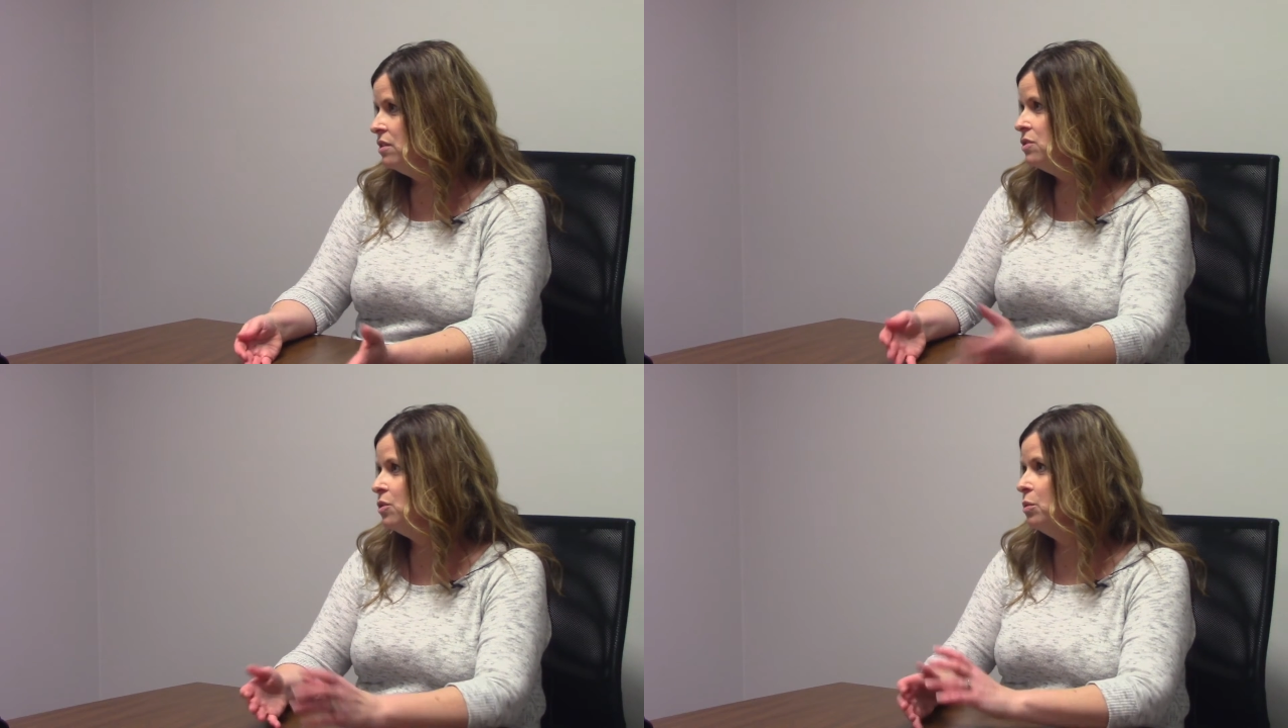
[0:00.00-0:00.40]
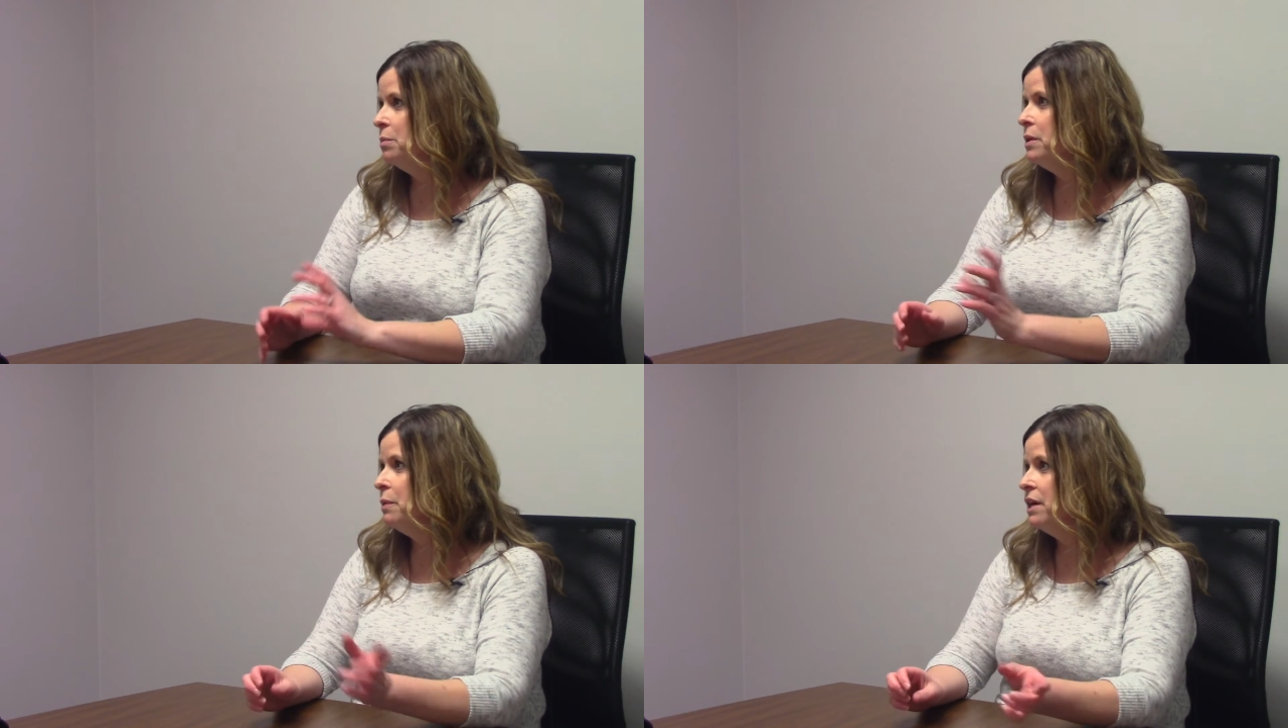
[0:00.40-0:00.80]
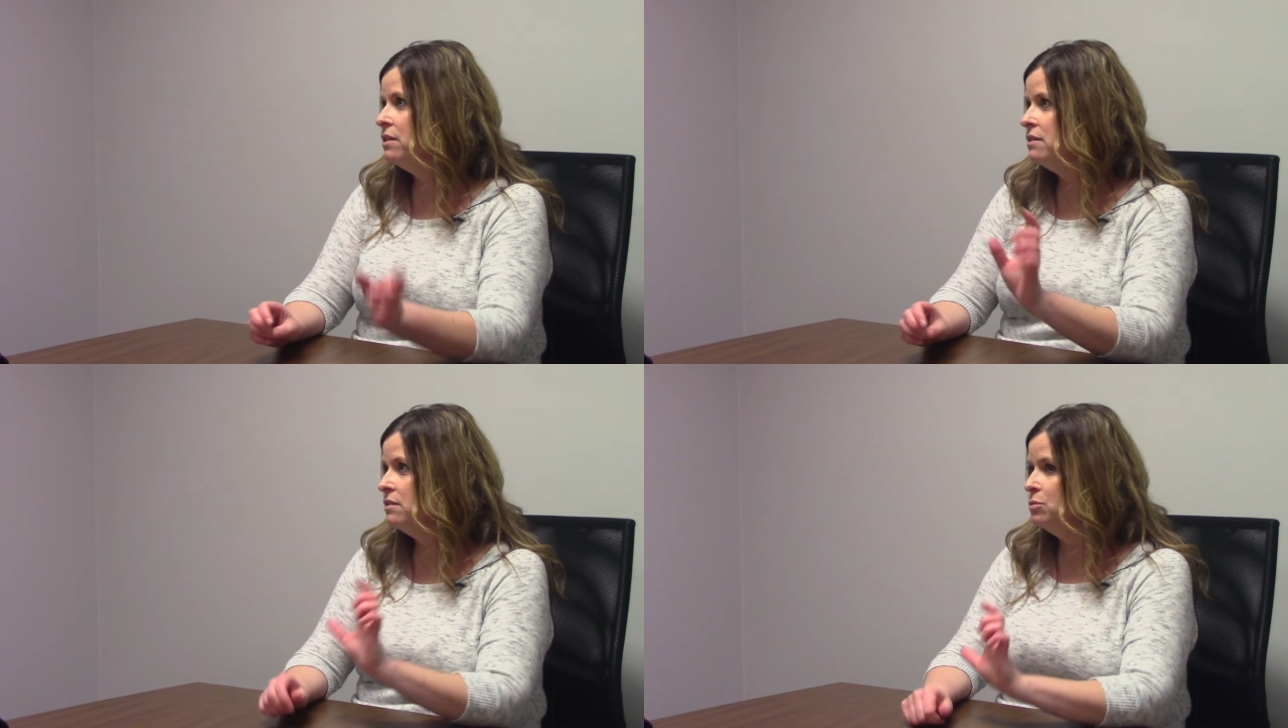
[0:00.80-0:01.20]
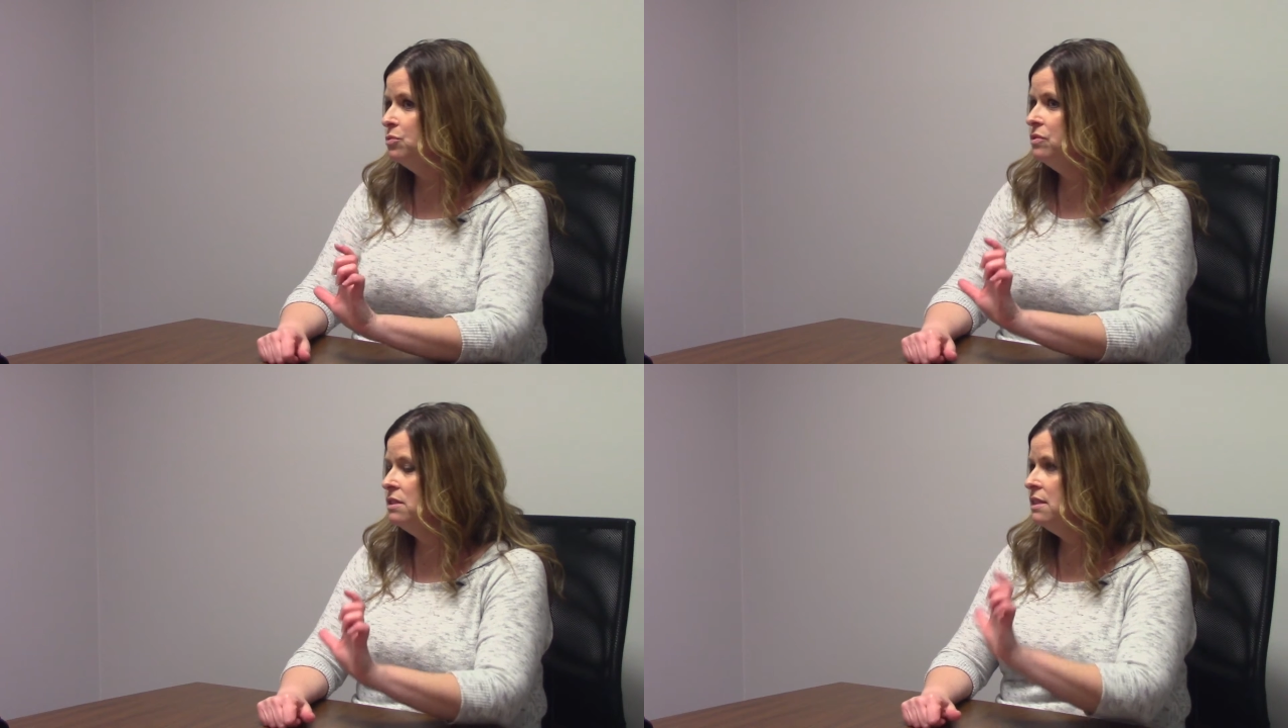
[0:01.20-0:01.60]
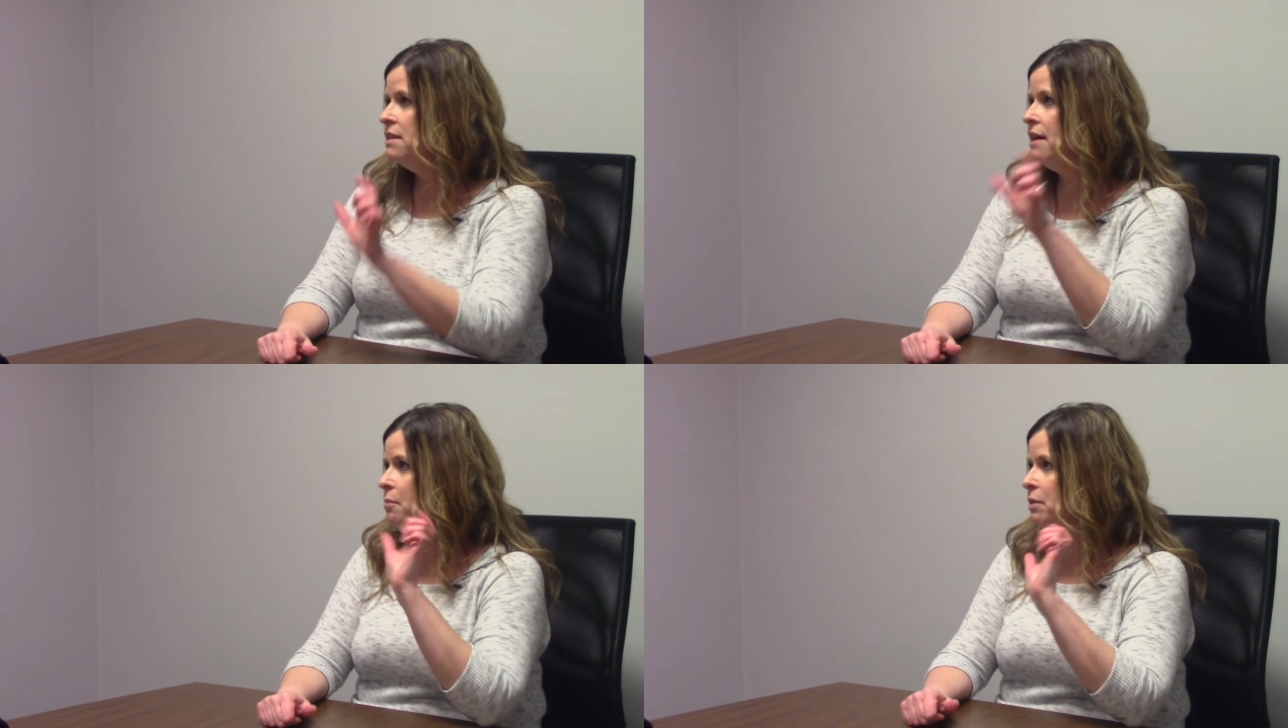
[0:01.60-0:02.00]
so we're required to see
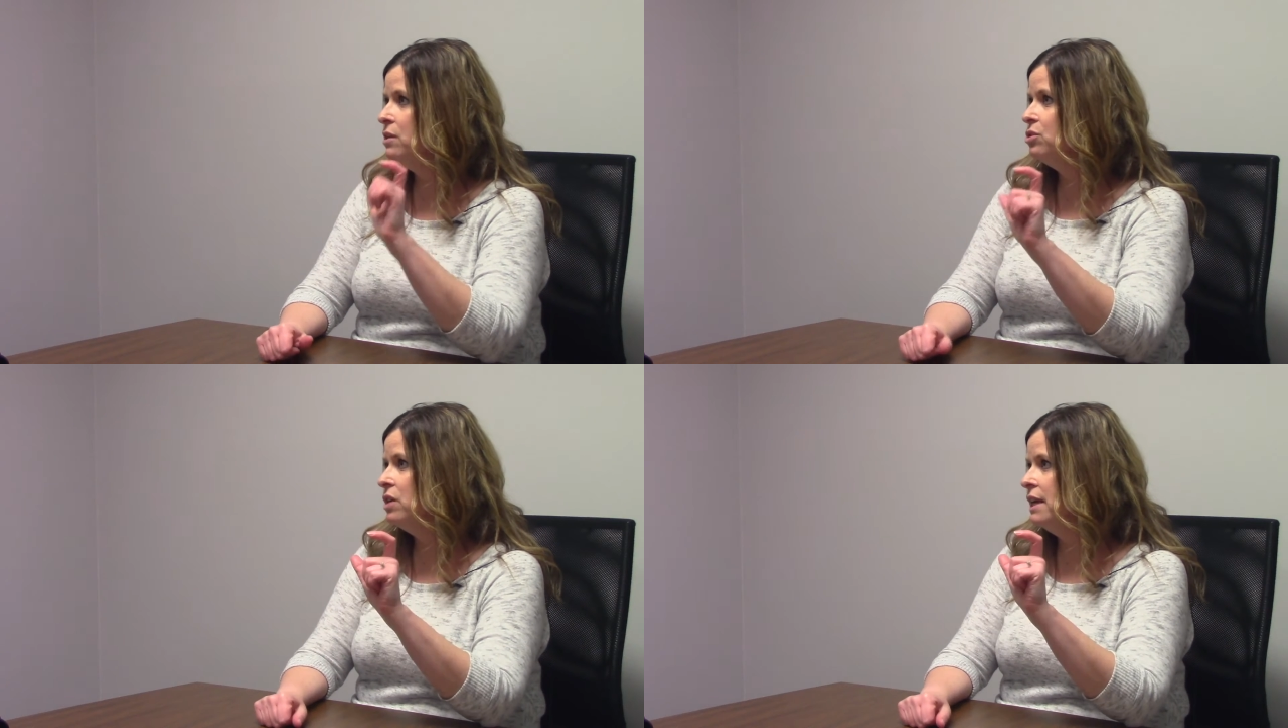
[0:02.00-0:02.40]
that picture